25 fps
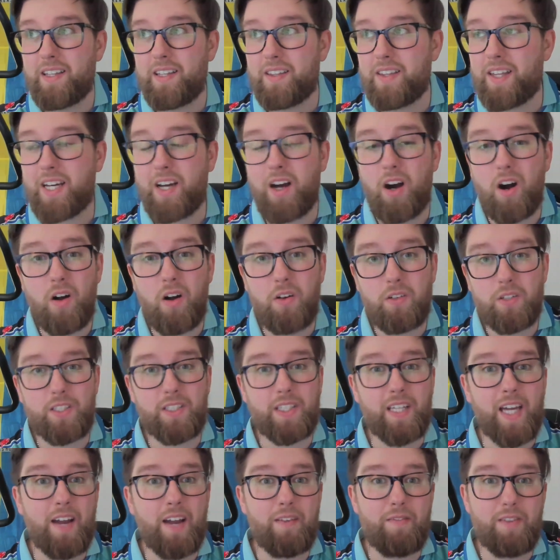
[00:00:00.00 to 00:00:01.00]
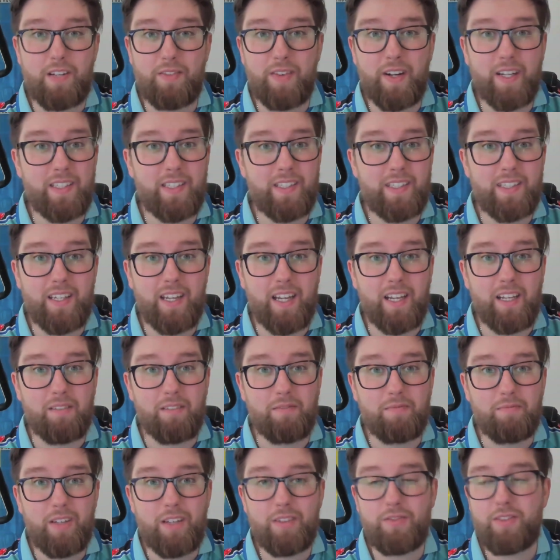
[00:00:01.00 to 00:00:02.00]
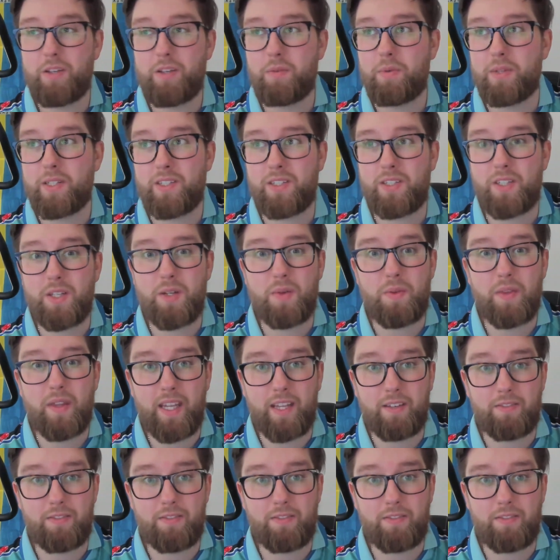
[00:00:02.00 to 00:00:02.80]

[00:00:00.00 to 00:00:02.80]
They can't just get rid of Anthony. If they were to do that,